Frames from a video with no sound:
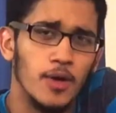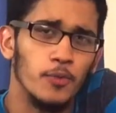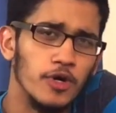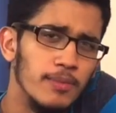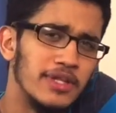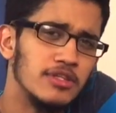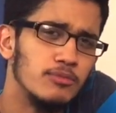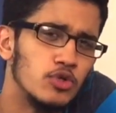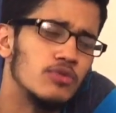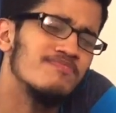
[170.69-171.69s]
what about
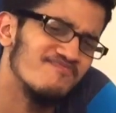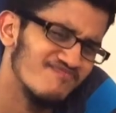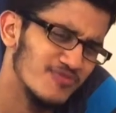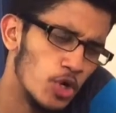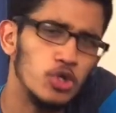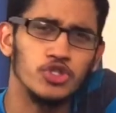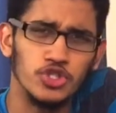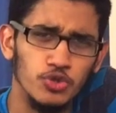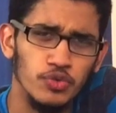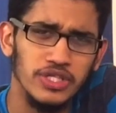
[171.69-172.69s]
the more
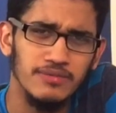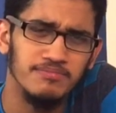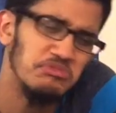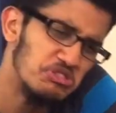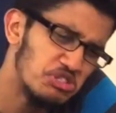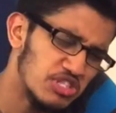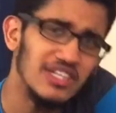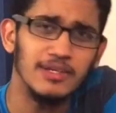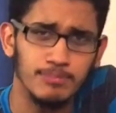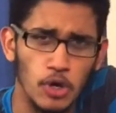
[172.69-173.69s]
cartoony,
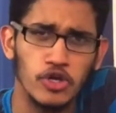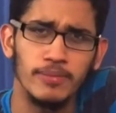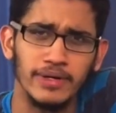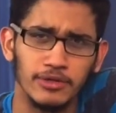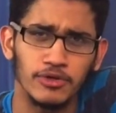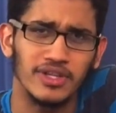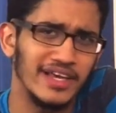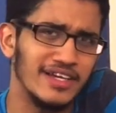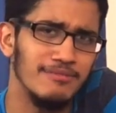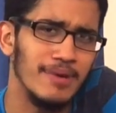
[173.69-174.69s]
silly Pokemon look
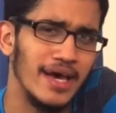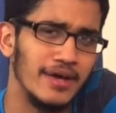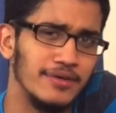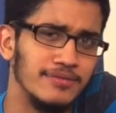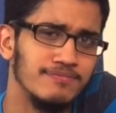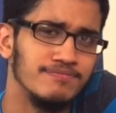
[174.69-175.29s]
like in battle?